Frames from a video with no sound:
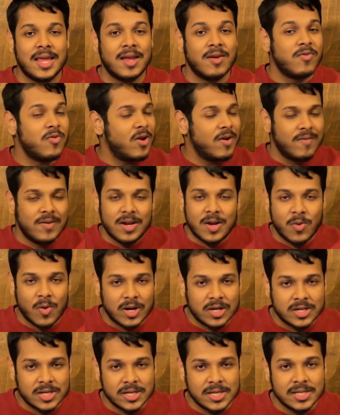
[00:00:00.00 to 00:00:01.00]
If you have any
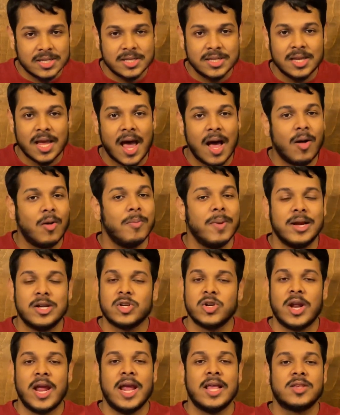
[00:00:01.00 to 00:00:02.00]
questions, I'll make sure
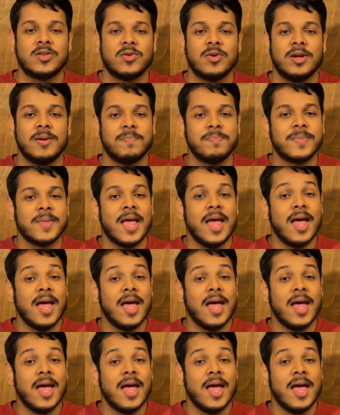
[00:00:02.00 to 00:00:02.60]
to answer it.